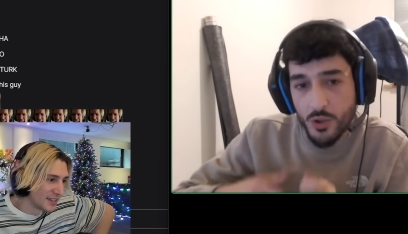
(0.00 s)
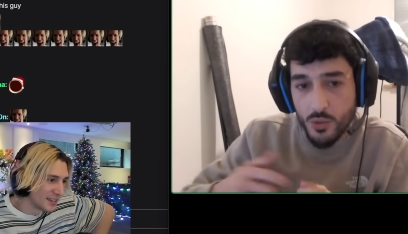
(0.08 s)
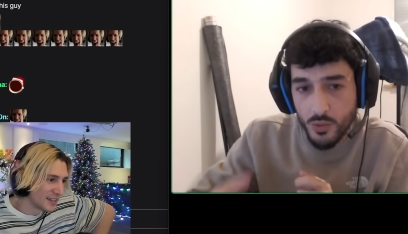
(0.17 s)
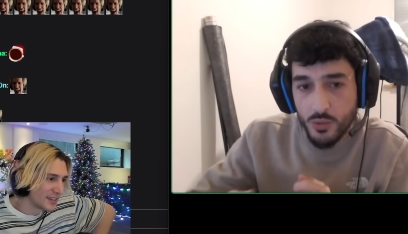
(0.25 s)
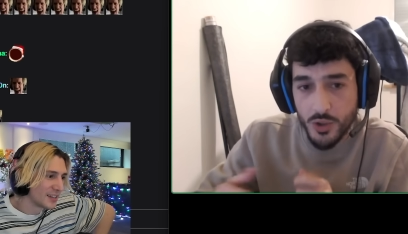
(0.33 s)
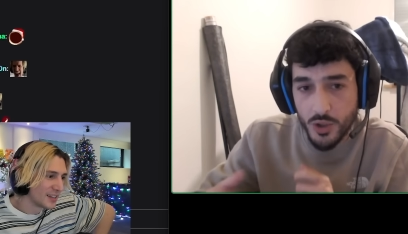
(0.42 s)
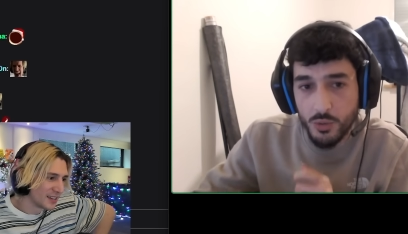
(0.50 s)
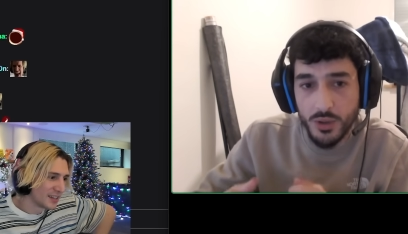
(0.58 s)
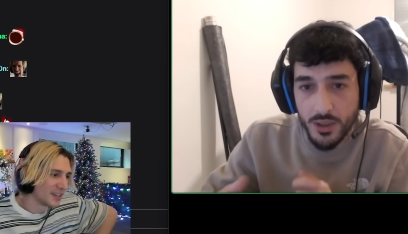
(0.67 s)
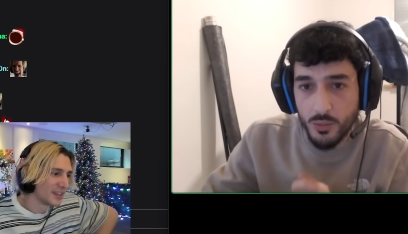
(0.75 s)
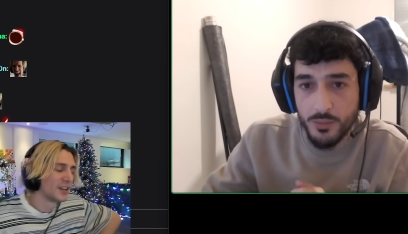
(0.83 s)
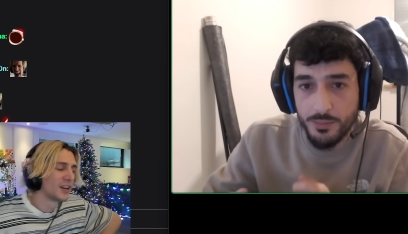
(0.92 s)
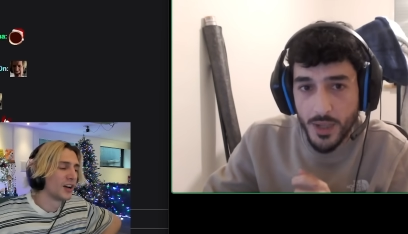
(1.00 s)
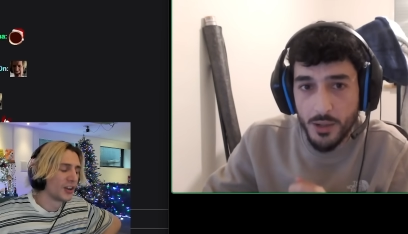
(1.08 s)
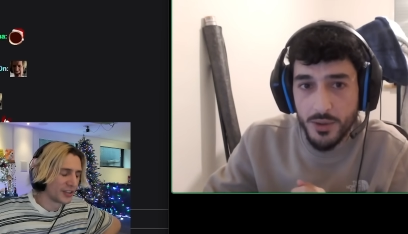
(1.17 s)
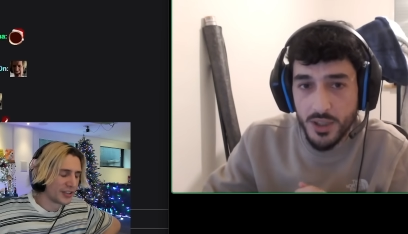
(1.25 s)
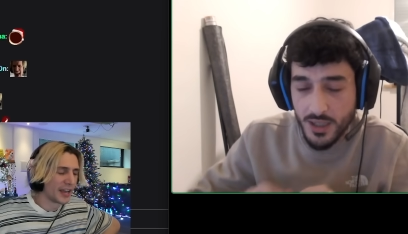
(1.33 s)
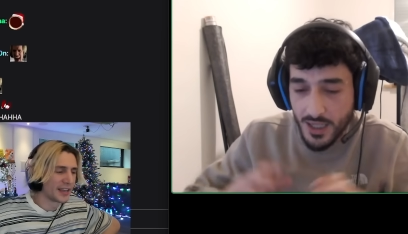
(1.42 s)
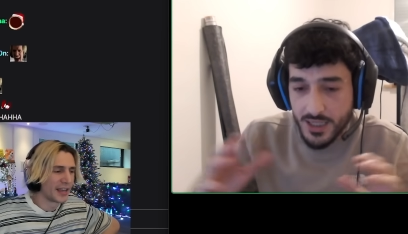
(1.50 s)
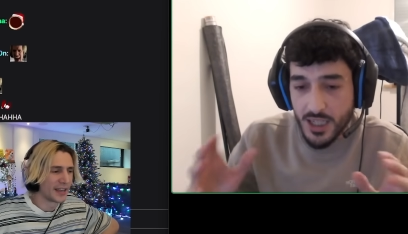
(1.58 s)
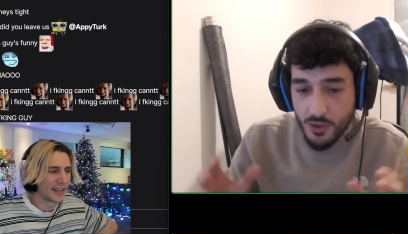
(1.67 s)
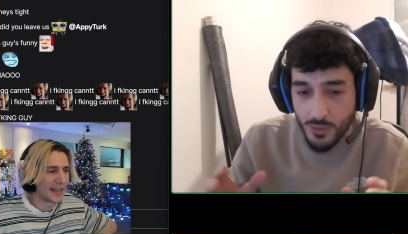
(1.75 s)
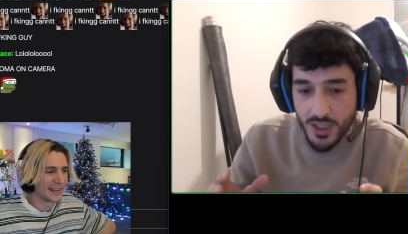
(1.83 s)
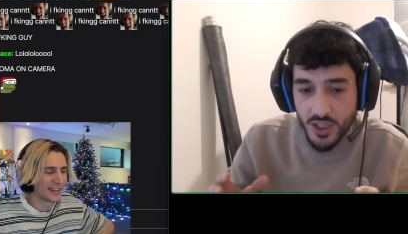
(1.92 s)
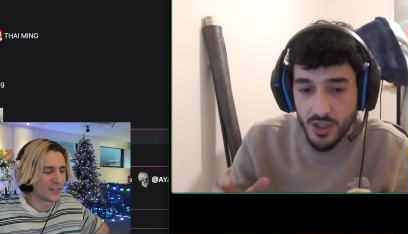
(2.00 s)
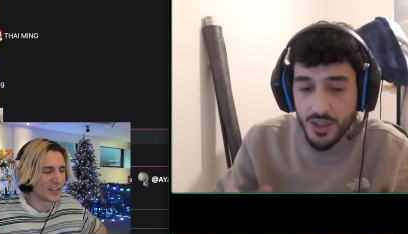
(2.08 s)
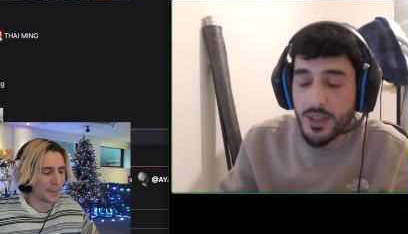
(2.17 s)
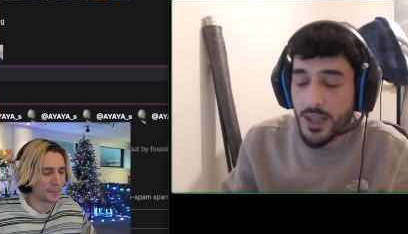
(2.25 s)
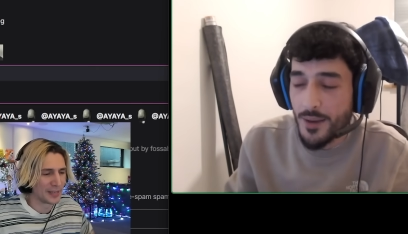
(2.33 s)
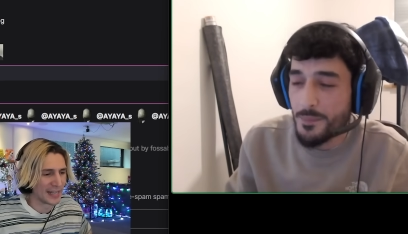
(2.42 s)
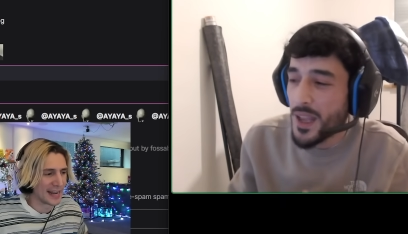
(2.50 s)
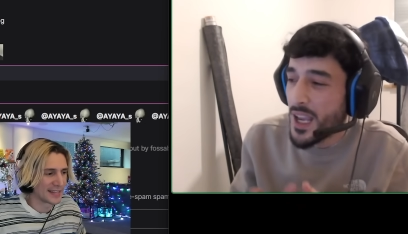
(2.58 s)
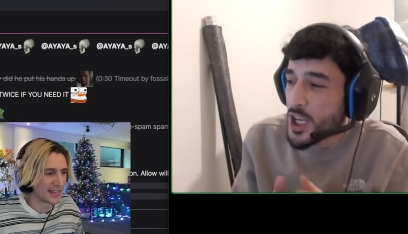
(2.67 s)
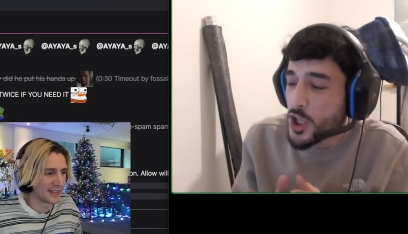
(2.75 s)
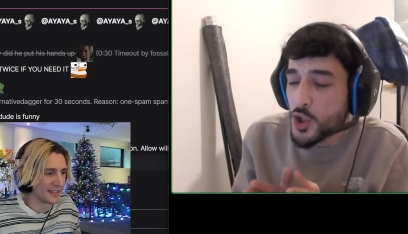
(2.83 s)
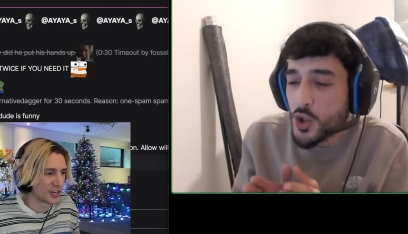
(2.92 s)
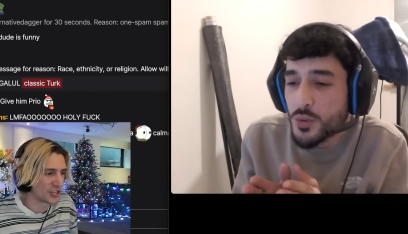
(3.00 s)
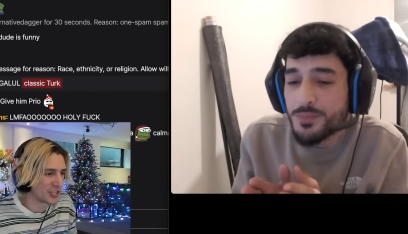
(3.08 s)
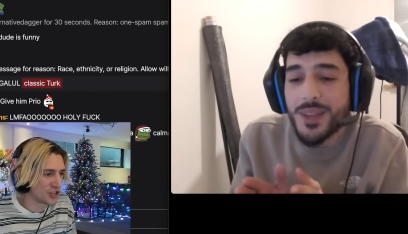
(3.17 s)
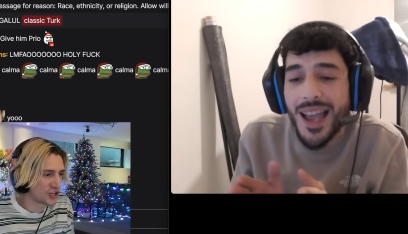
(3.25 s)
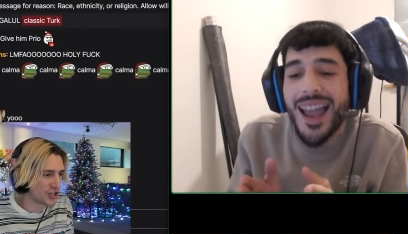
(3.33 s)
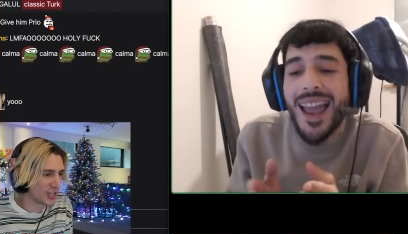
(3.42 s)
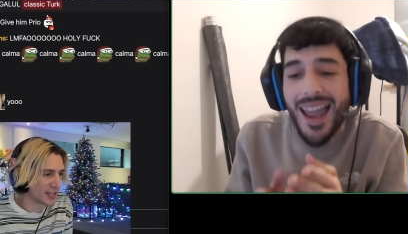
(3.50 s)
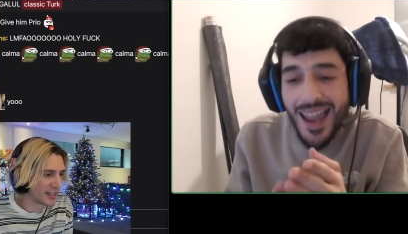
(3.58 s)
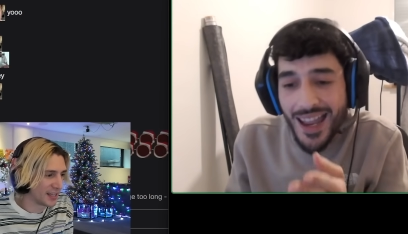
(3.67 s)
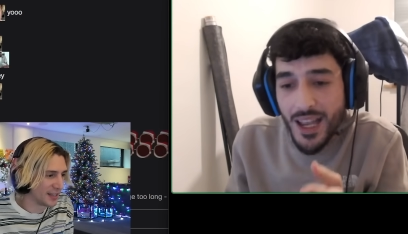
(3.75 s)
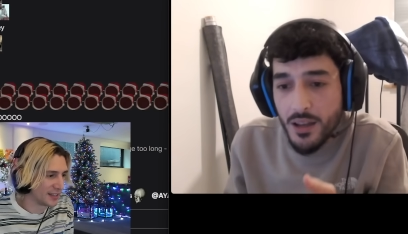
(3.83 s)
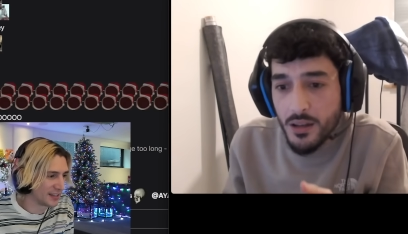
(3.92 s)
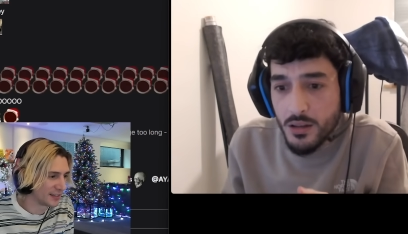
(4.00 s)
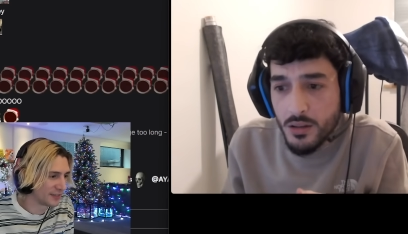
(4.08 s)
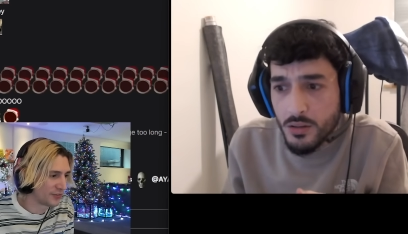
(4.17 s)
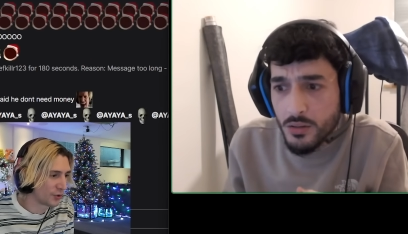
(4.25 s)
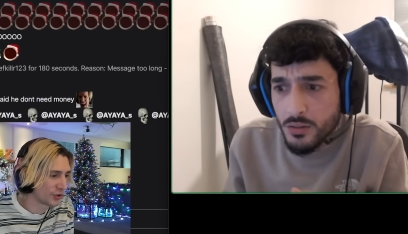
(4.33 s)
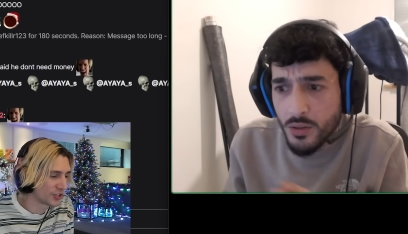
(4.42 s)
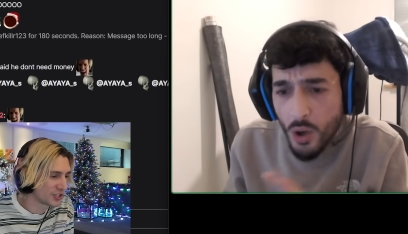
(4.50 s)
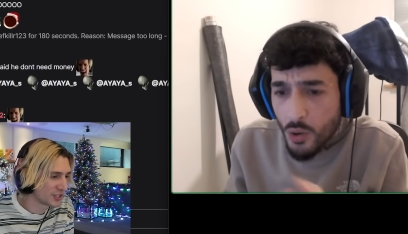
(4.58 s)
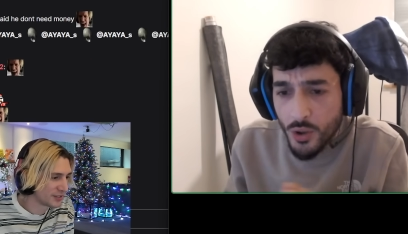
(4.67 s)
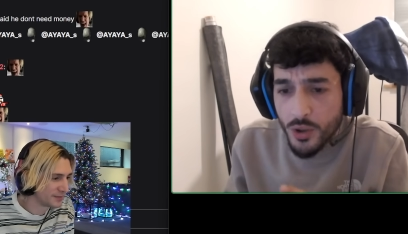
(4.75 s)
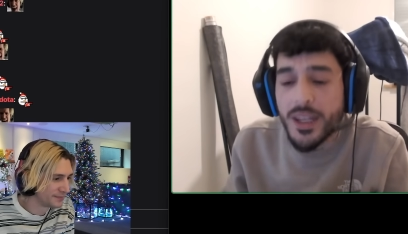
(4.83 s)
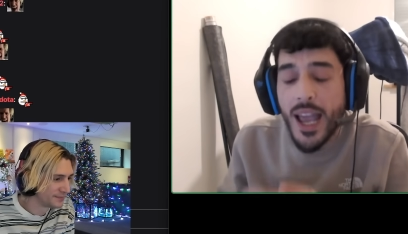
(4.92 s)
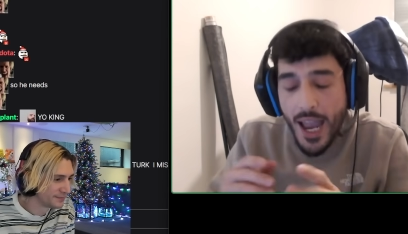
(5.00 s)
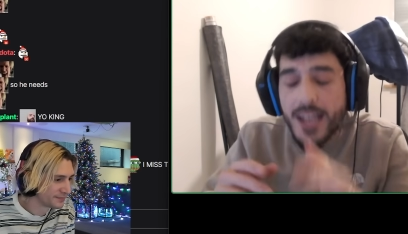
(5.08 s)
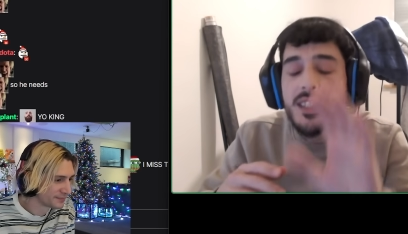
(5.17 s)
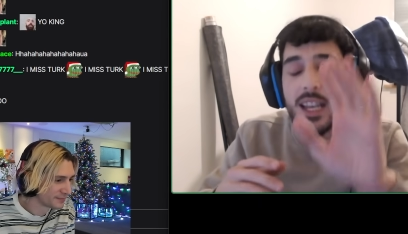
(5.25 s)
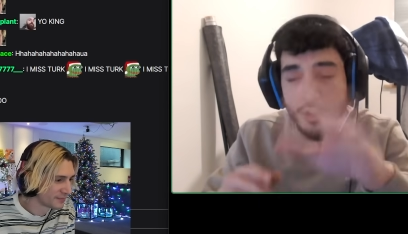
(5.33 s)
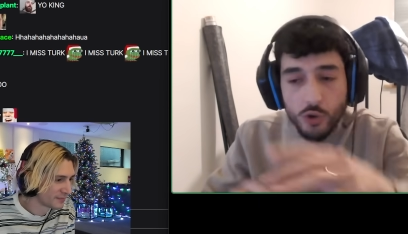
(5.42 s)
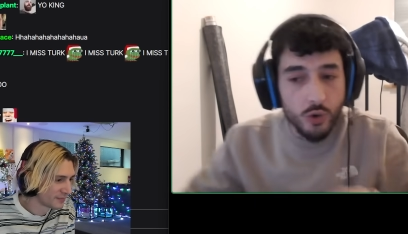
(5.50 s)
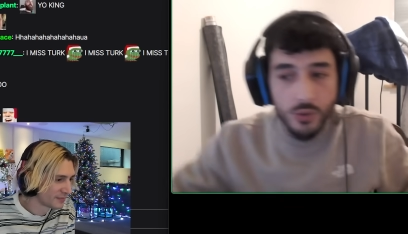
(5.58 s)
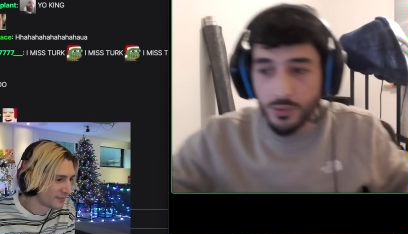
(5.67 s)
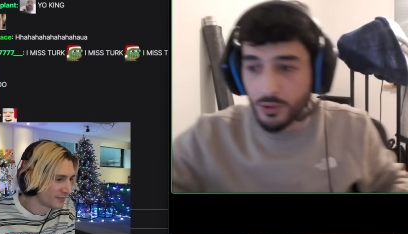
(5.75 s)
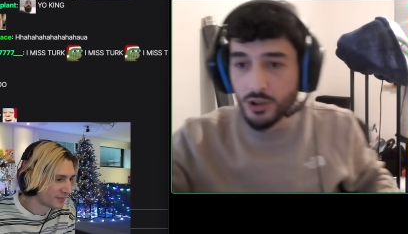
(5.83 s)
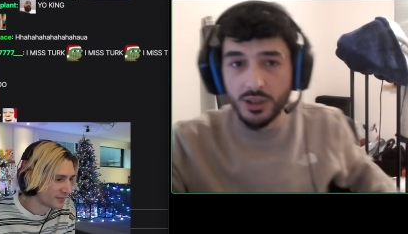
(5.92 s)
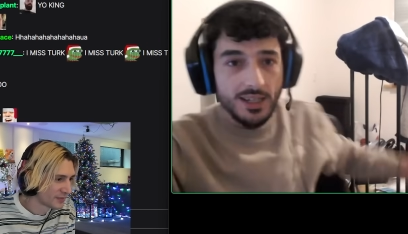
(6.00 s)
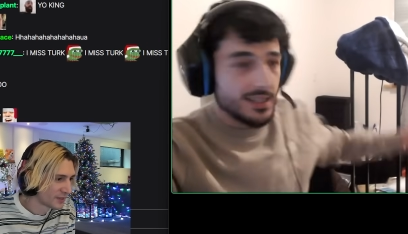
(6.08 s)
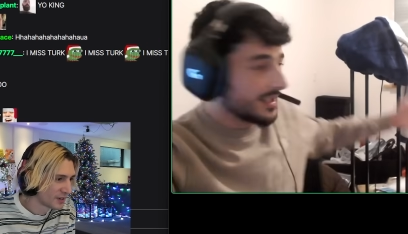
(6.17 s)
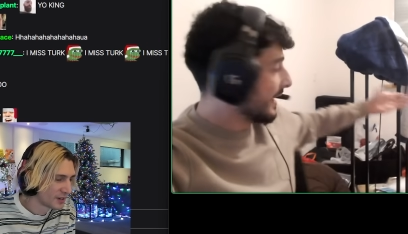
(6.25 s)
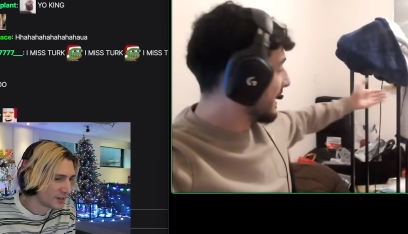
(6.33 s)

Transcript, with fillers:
Speaker 1: you newly married. Yeah, yeah, yeah. And they give you like plates yeah. and dishes and shit like that. Forks? No, no, yeah, yeah, two. Look, it's still